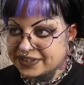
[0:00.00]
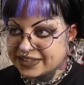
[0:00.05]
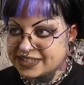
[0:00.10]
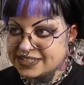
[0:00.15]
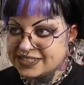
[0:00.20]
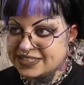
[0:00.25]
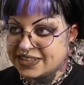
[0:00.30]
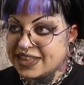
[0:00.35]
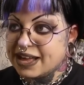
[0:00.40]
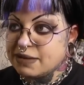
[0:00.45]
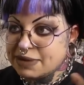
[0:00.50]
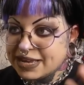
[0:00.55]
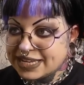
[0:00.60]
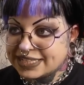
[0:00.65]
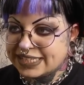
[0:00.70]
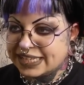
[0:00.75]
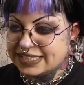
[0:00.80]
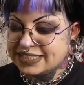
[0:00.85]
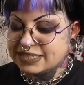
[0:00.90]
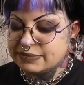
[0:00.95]
So that makes
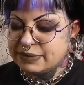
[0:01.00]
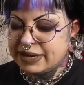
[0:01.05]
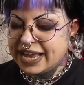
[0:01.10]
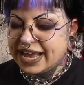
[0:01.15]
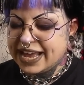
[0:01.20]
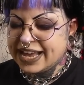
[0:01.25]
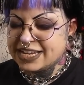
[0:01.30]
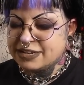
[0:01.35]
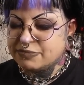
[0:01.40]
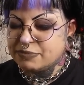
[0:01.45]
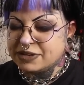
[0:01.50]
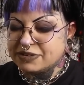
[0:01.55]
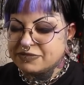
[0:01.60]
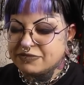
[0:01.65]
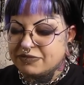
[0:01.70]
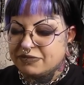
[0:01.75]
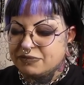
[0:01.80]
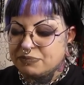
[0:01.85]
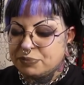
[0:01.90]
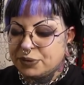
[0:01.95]
sense in my head, but
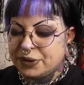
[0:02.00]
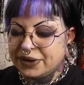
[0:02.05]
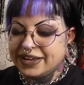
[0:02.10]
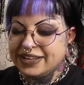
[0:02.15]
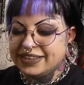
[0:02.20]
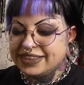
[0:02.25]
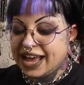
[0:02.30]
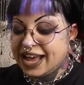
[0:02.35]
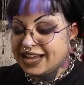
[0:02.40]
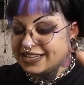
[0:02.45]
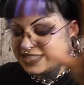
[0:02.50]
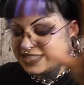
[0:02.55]
putting that